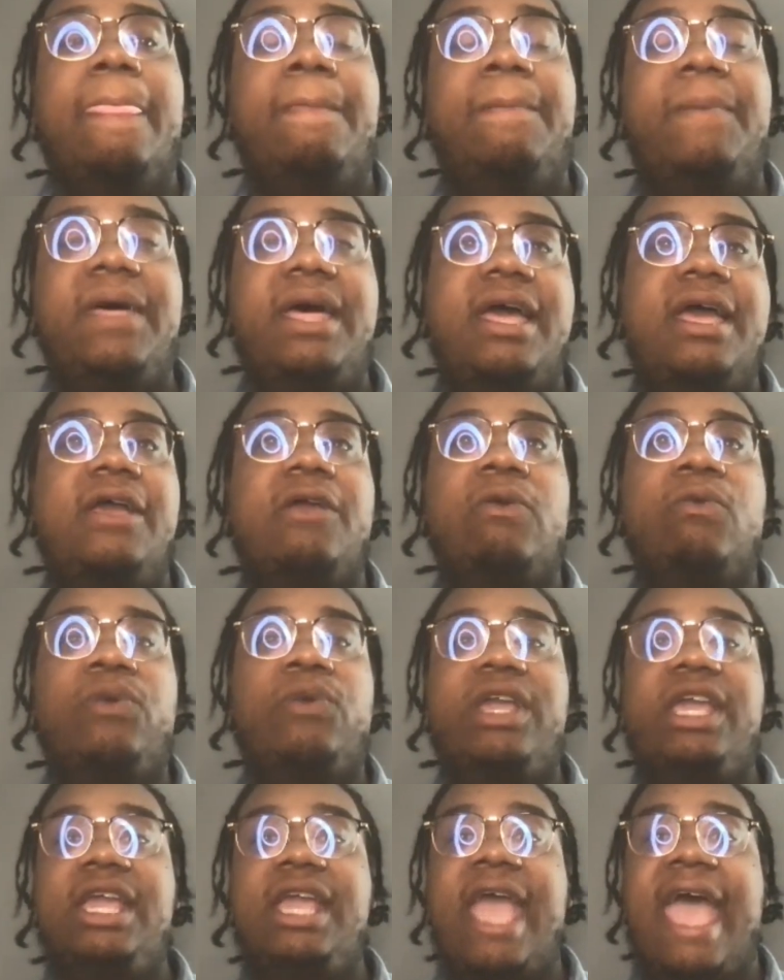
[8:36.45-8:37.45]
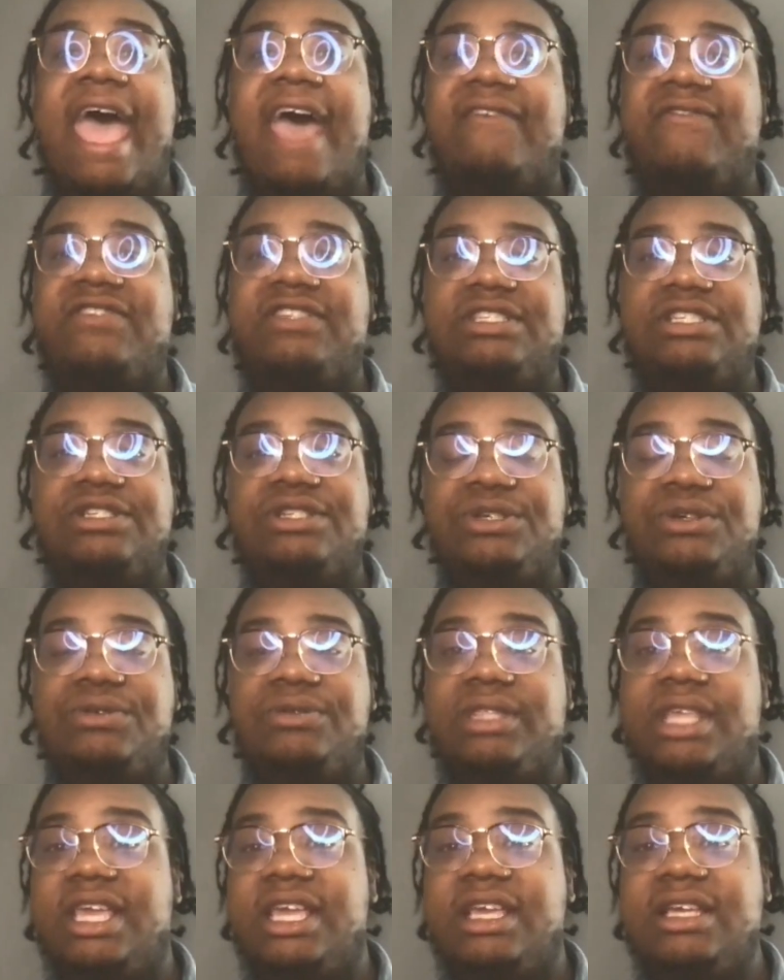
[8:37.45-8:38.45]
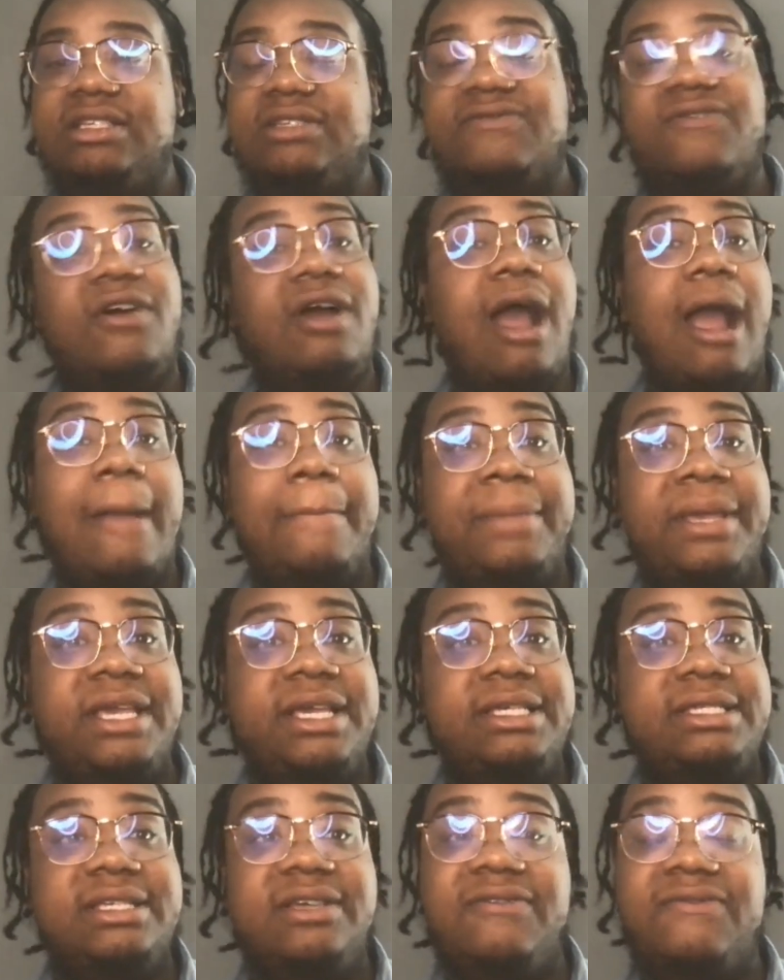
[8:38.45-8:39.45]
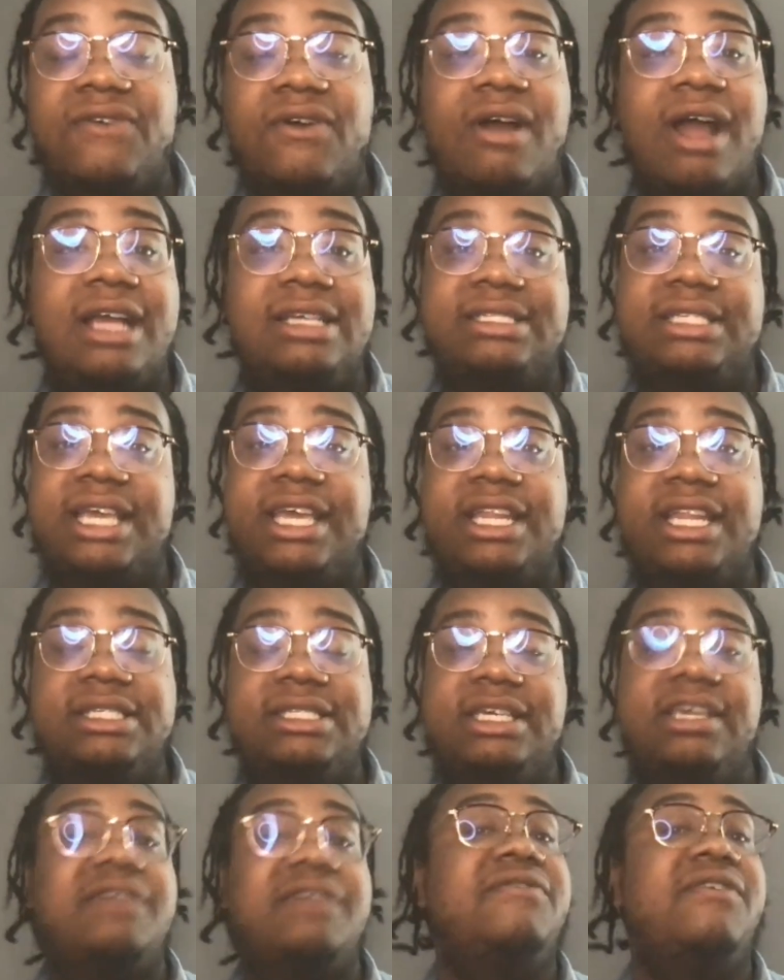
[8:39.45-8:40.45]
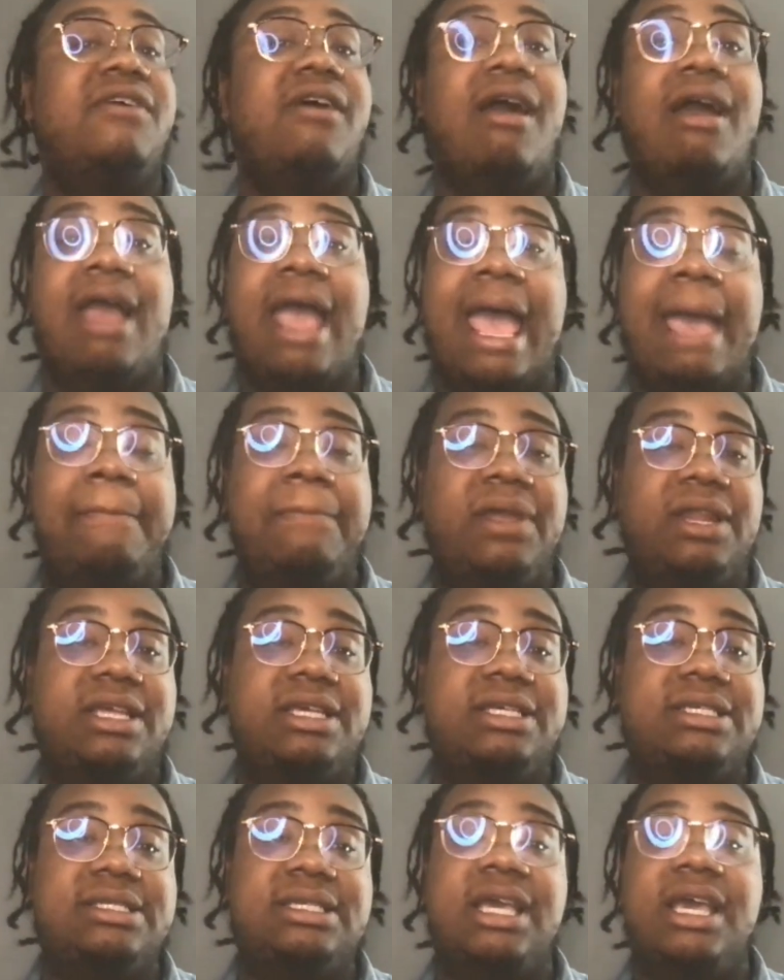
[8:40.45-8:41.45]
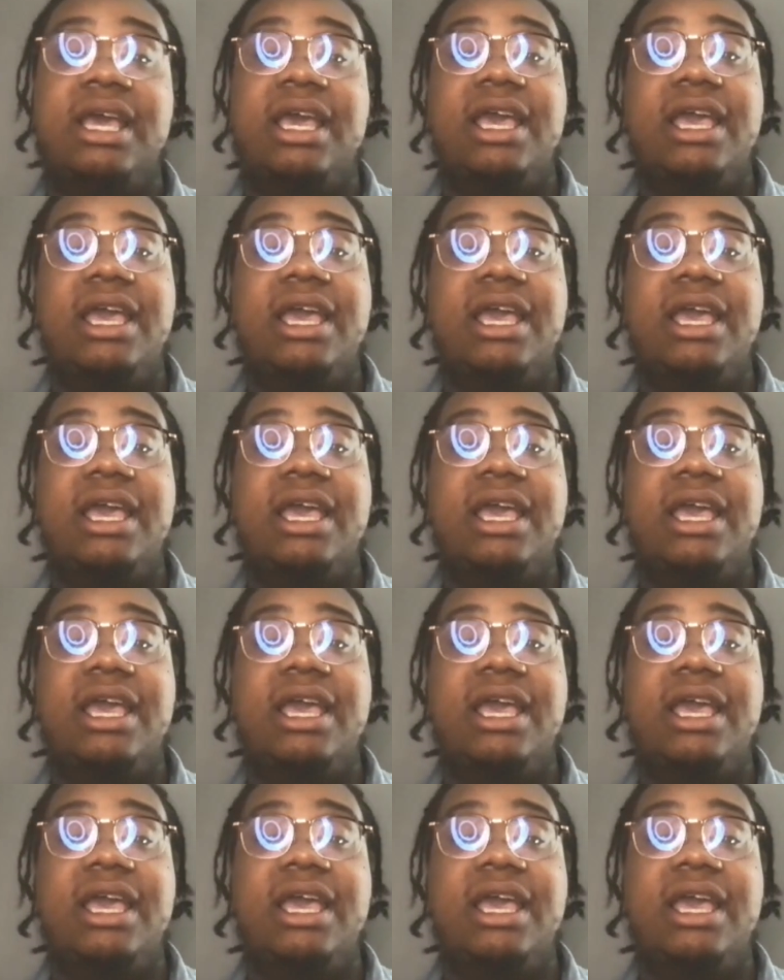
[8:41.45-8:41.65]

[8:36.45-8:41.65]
But we have to do things for our peace and for our sanity and for our happiness.